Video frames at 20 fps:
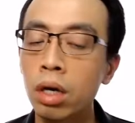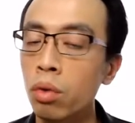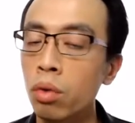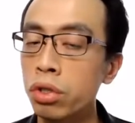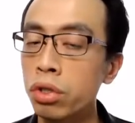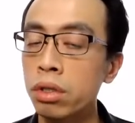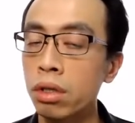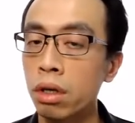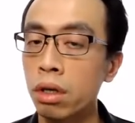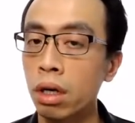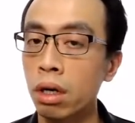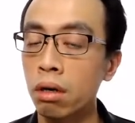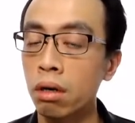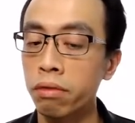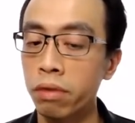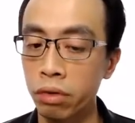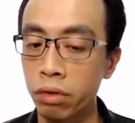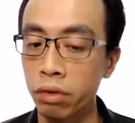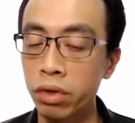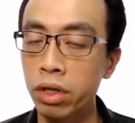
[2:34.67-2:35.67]
which is a
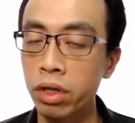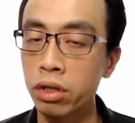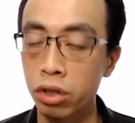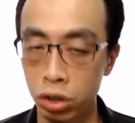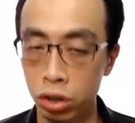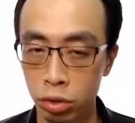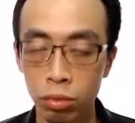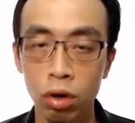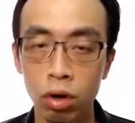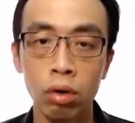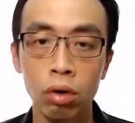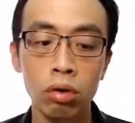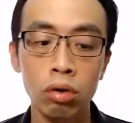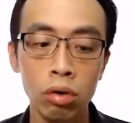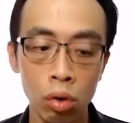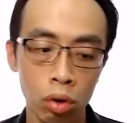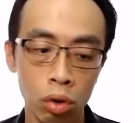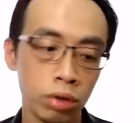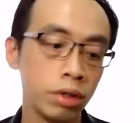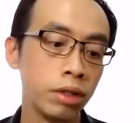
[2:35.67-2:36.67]
very small
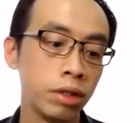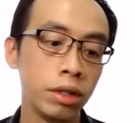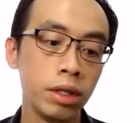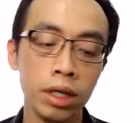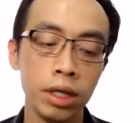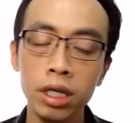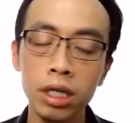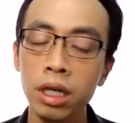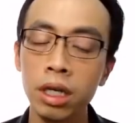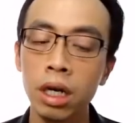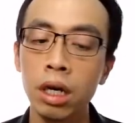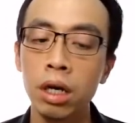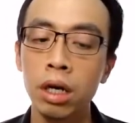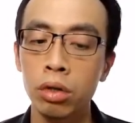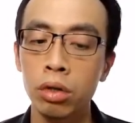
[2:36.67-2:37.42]
quantity.